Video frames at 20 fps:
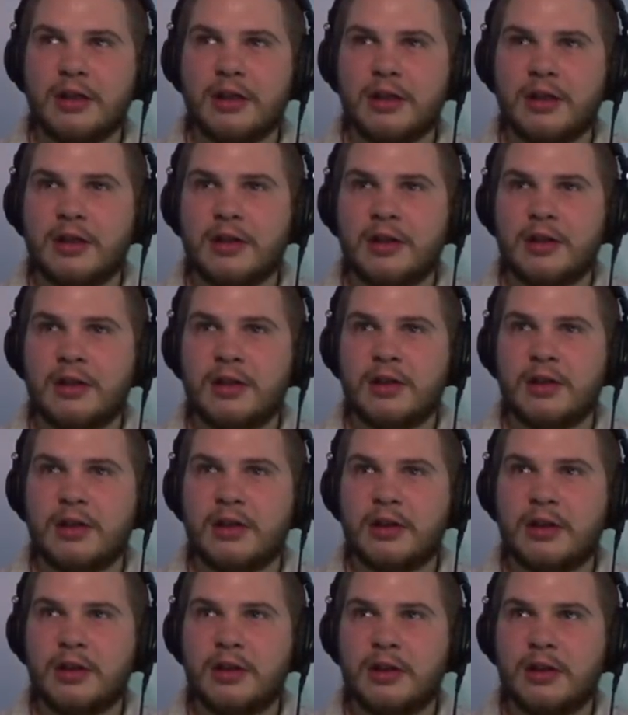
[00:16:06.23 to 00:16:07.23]

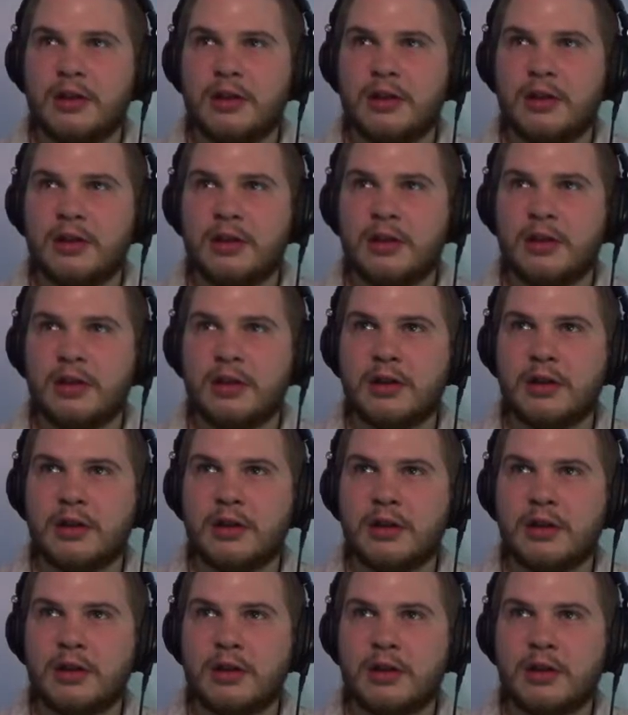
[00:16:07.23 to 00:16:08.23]

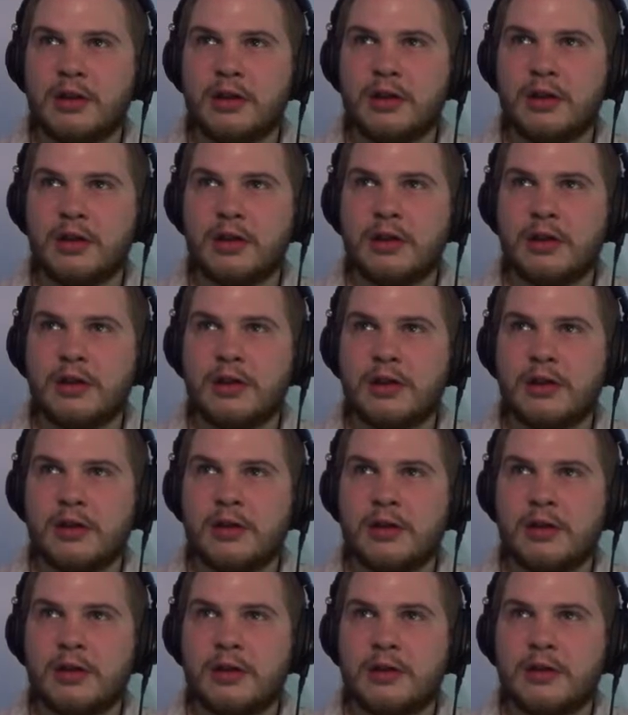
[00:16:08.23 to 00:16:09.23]

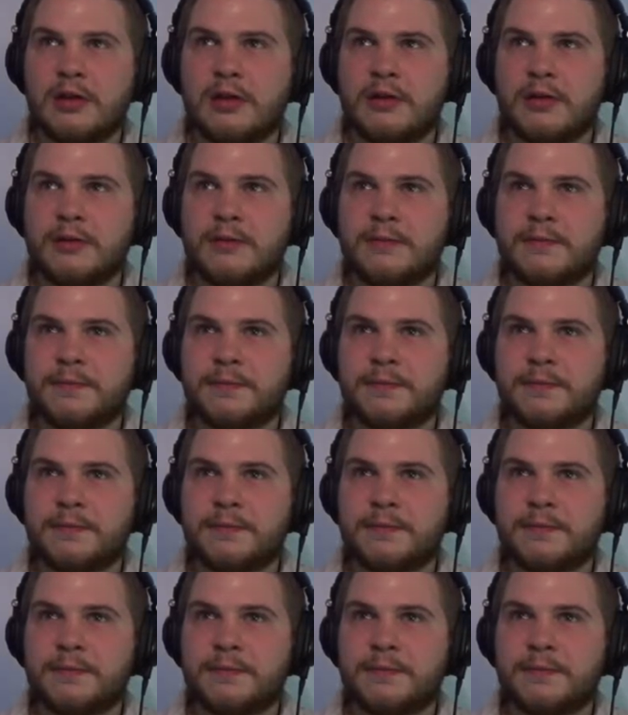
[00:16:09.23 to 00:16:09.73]
(no one is talking)